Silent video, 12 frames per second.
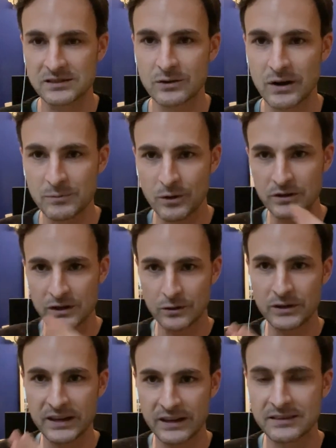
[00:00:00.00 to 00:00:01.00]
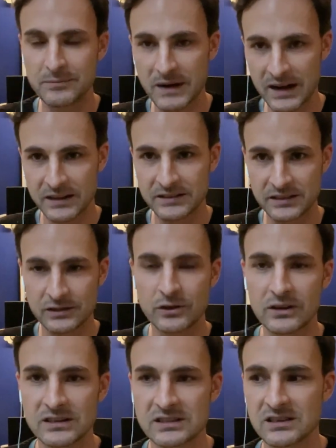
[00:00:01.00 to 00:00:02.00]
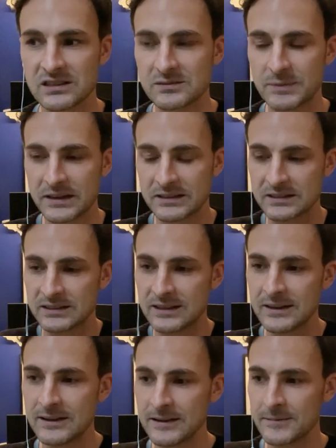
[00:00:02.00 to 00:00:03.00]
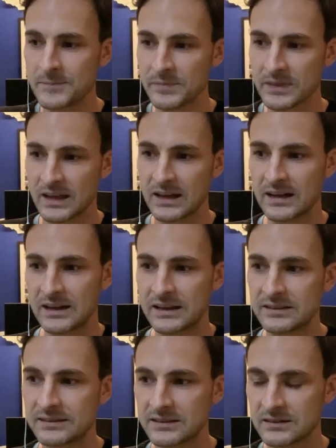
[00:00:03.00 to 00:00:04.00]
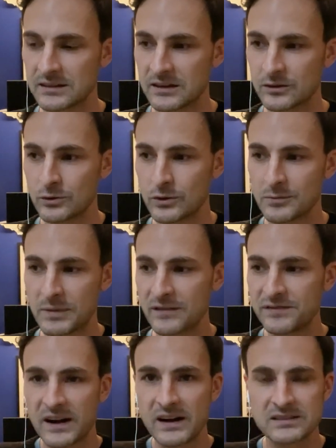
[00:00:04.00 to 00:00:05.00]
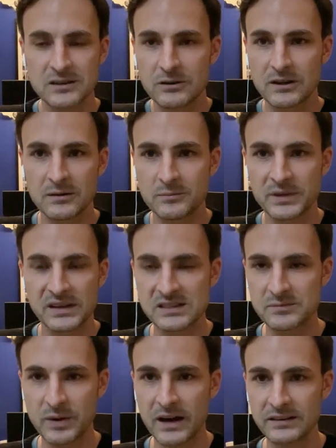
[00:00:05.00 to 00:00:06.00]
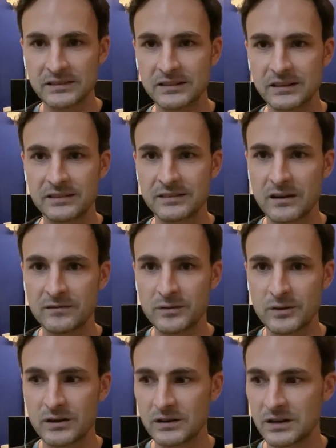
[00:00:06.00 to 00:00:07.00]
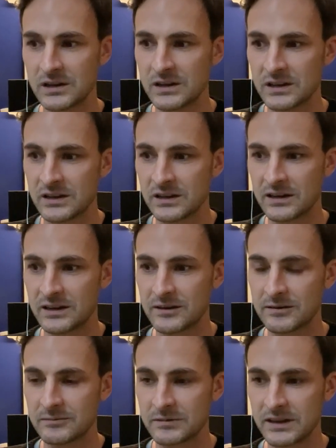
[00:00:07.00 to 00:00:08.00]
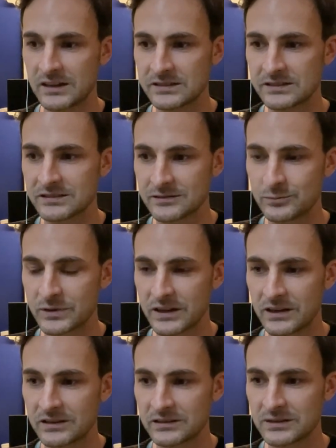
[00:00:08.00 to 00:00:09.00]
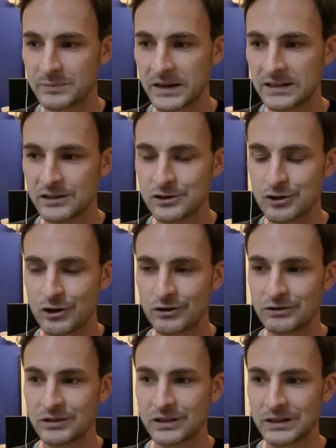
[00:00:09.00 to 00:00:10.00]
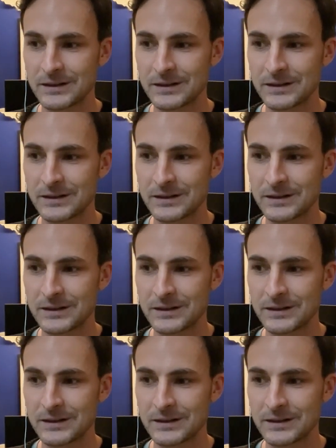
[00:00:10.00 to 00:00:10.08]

So I'm only looking at the marketing dollars spent. And Google by far is our biggest partner. And therefore, yes, we are dependent on